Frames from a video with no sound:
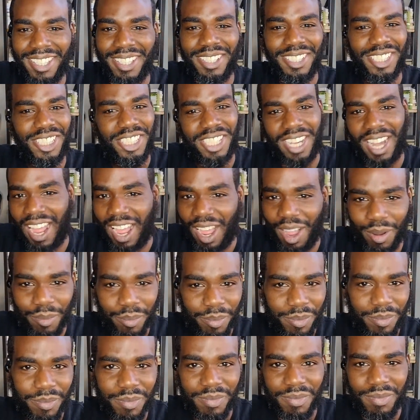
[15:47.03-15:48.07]
shop.
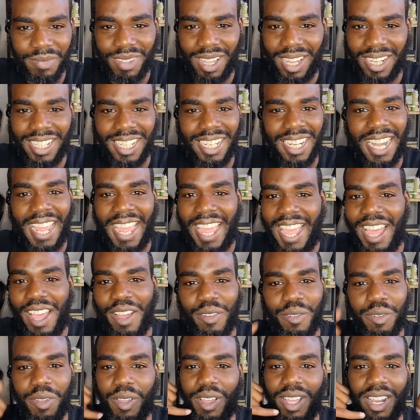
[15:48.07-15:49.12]
I didn't
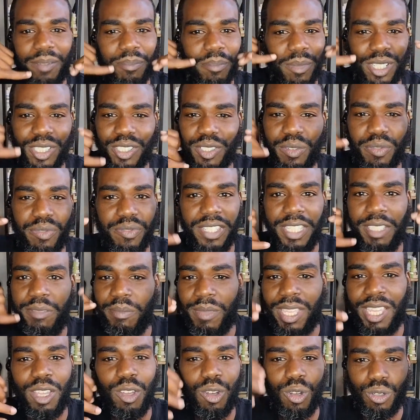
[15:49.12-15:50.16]
have a bunch of
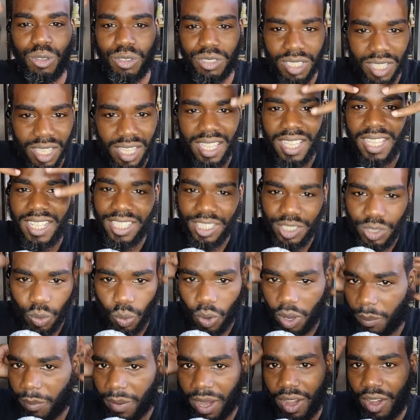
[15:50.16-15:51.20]
females
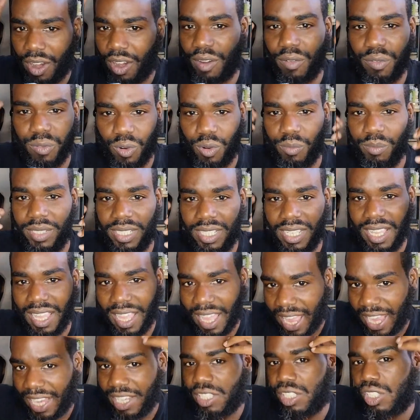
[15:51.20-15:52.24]
doing my hair for me.
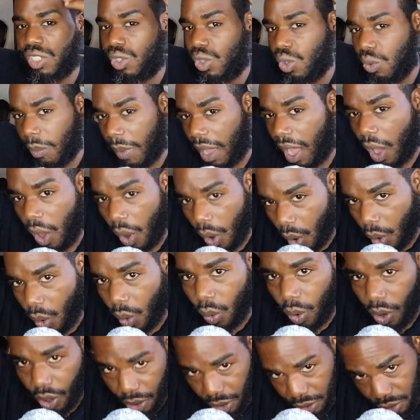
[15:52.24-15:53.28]
I used to do my
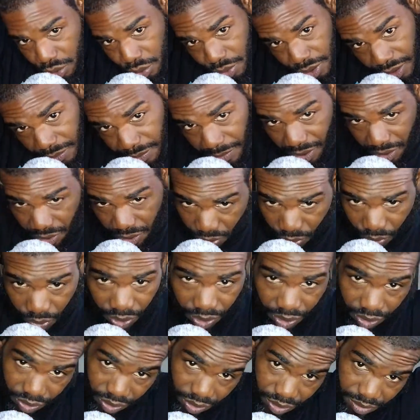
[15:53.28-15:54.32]
own hair, twist my own
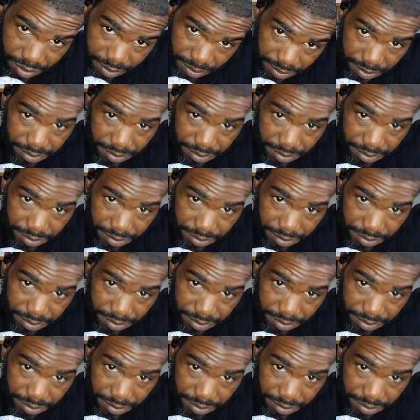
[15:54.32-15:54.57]
hair up.